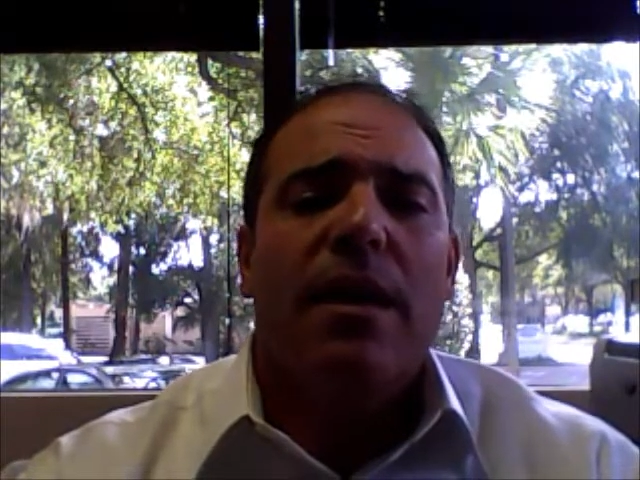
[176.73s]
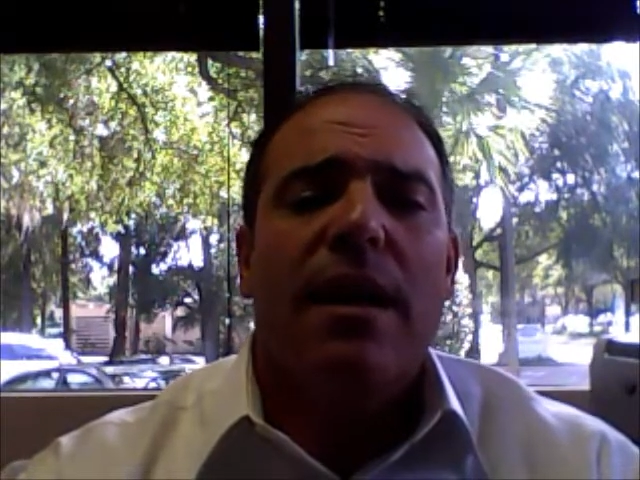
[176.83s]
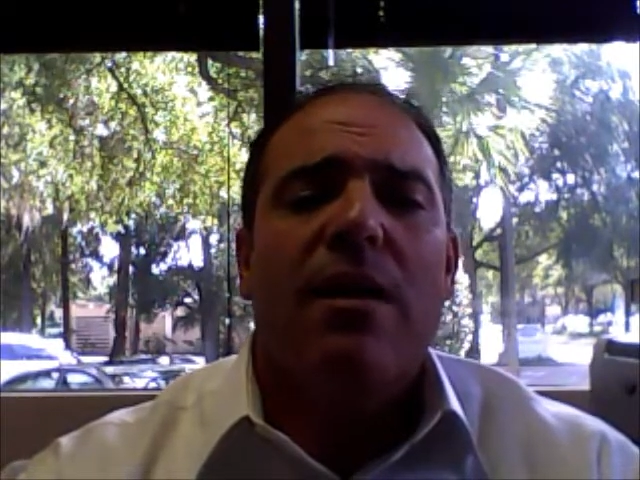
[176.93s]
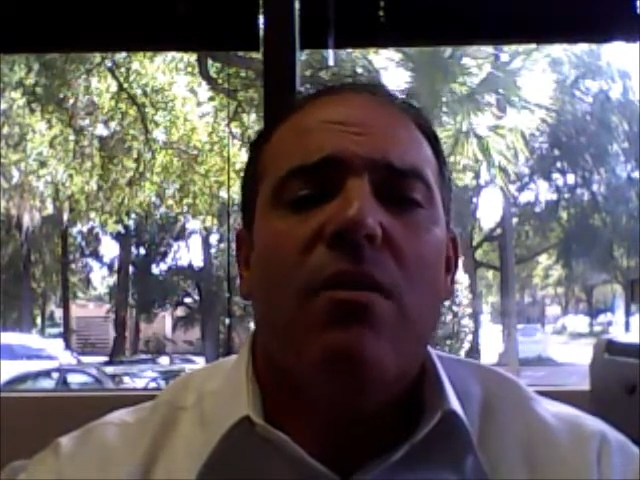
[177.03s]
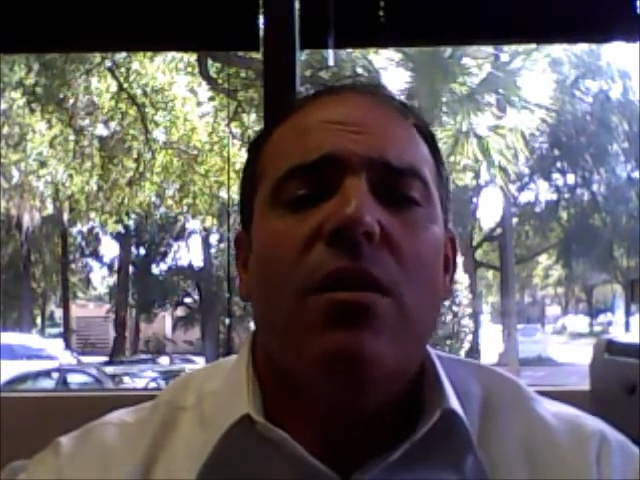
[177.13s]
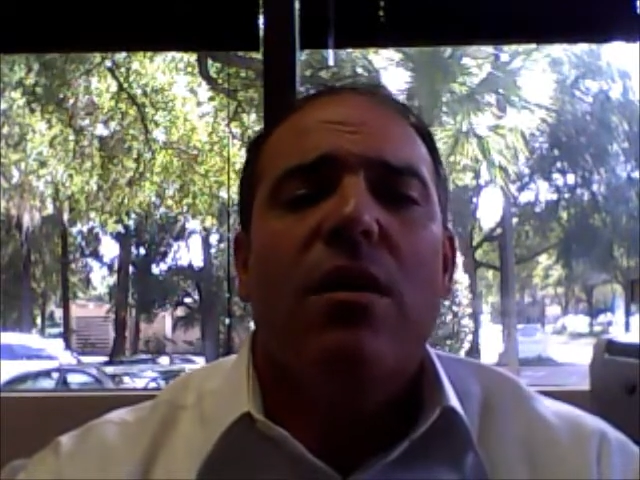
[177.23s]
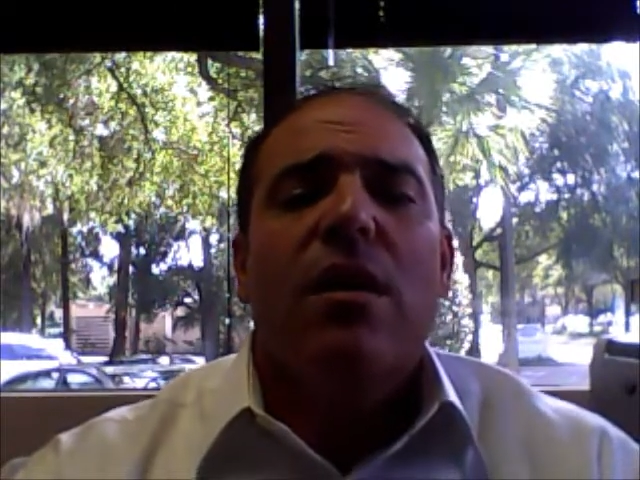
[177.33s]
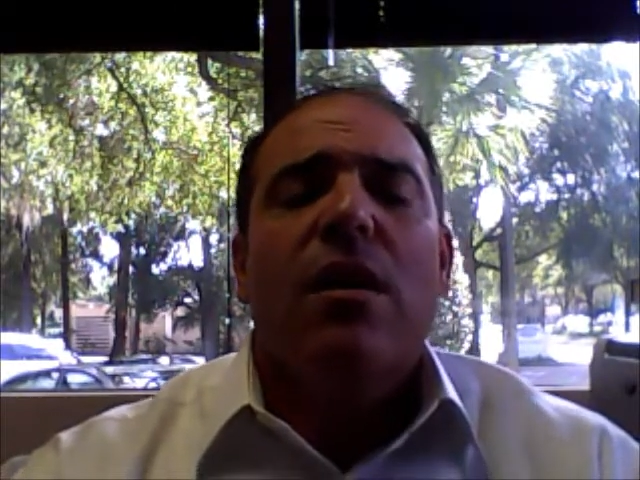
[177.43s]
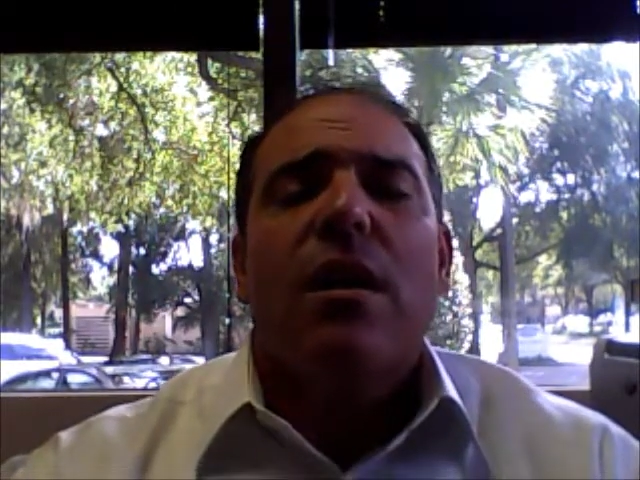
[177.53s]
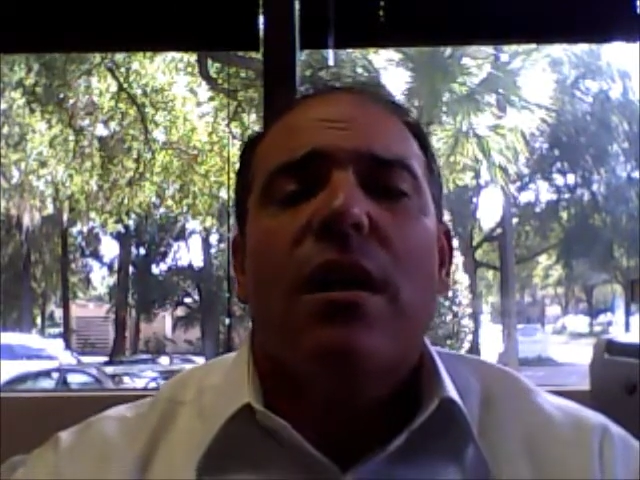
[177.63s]
Now,
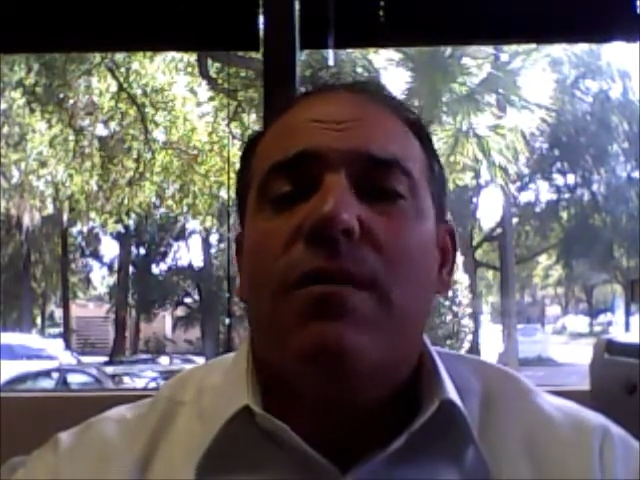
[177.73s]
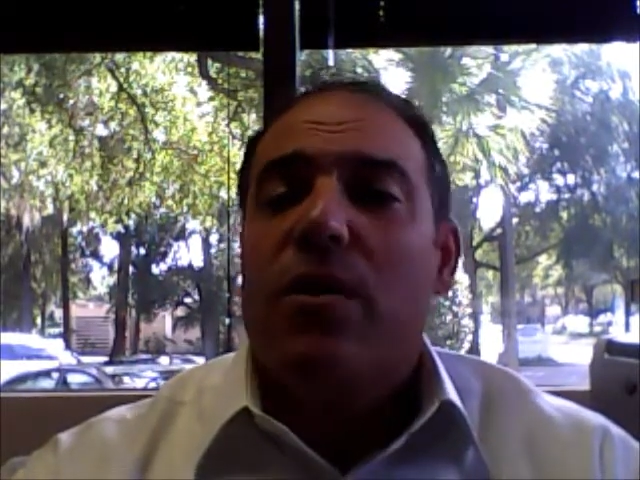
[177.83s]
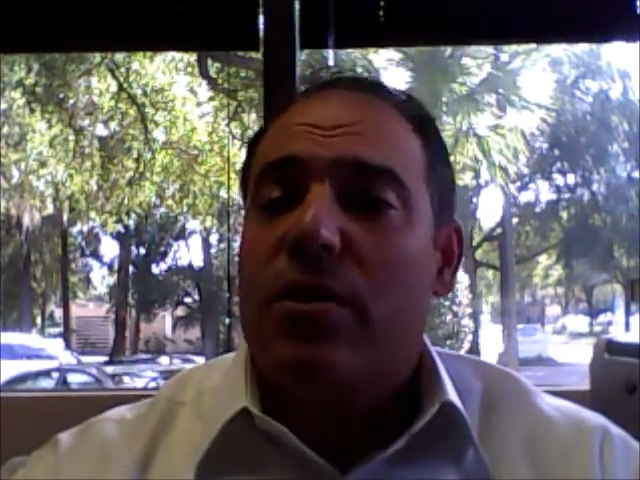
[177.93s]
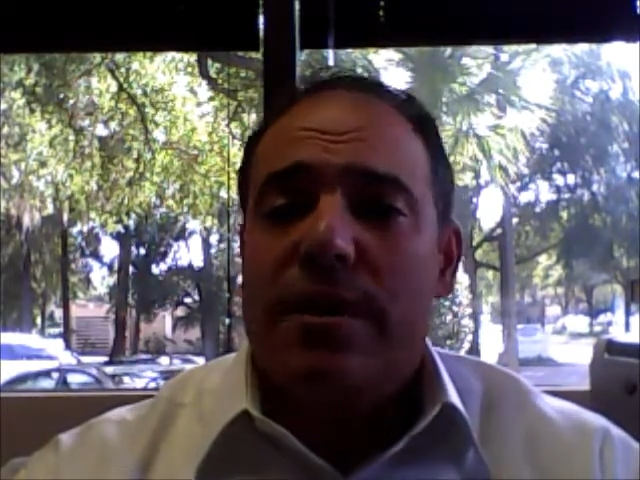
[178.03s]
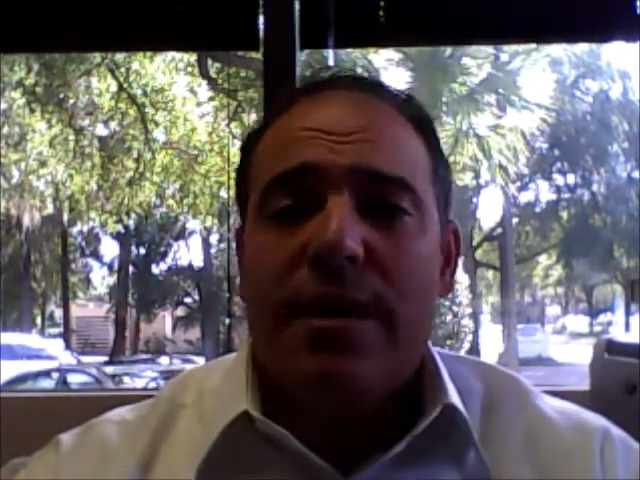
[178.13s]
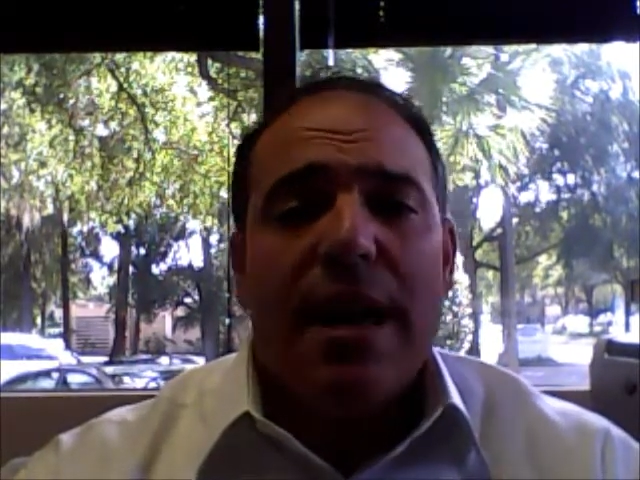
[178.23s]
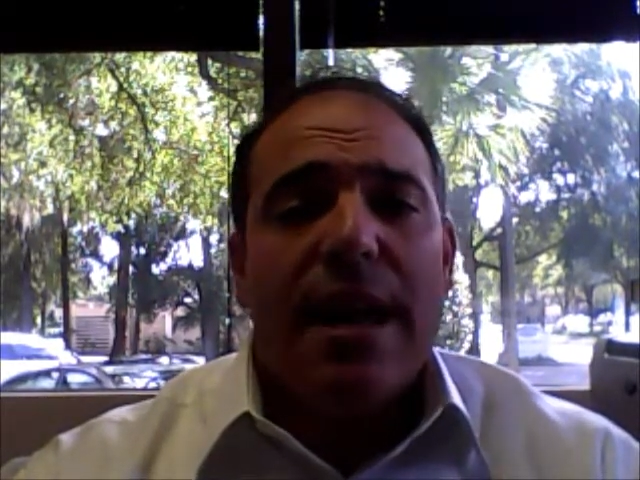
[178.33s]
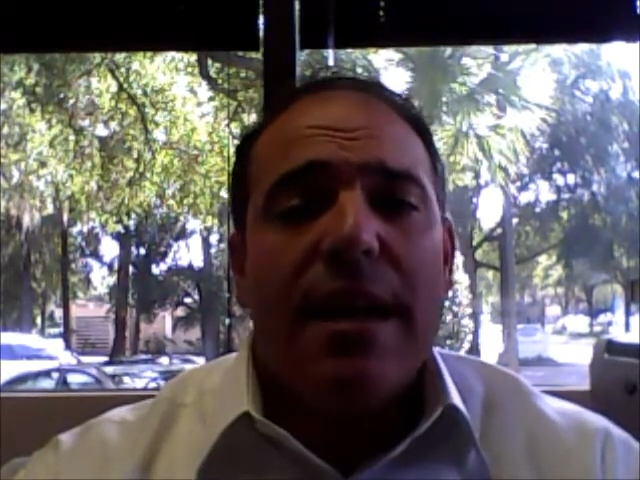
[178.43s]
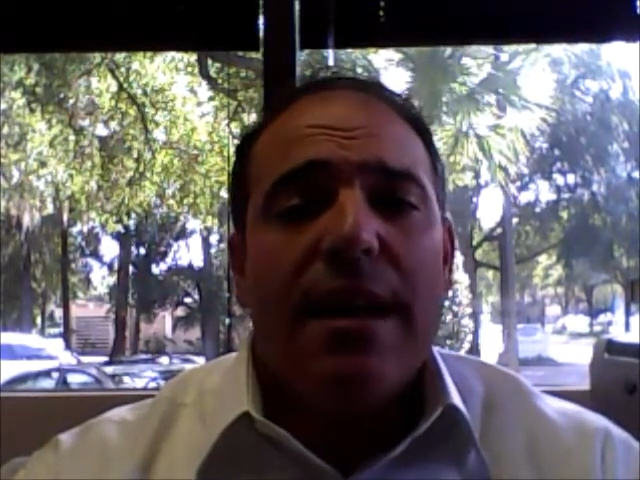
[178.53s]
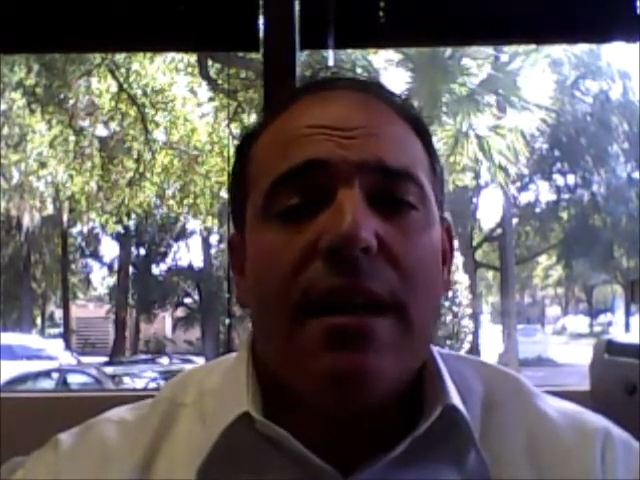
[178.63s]
if you
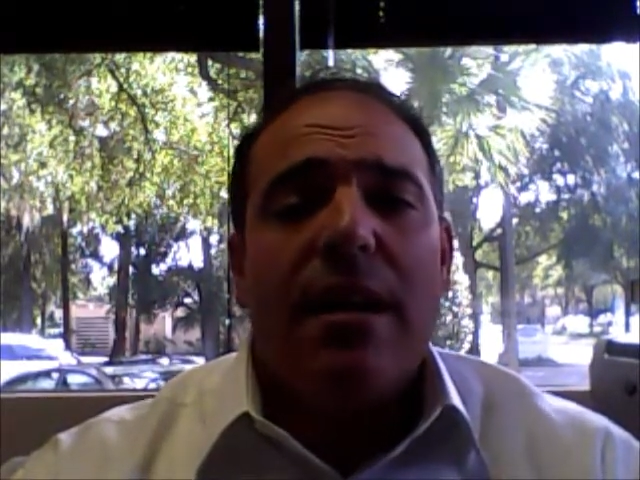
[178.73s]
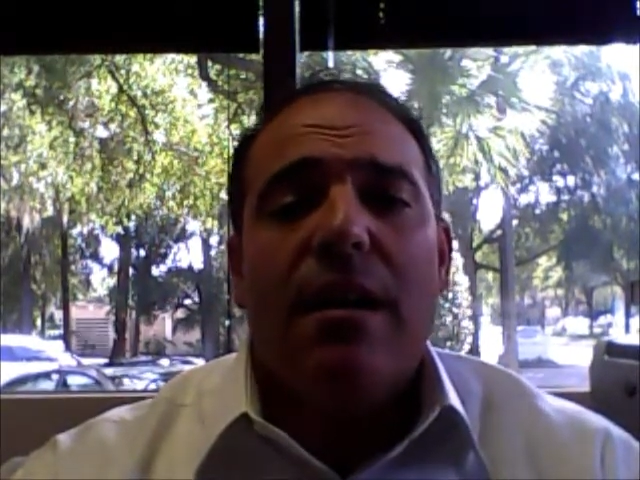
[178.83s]
decide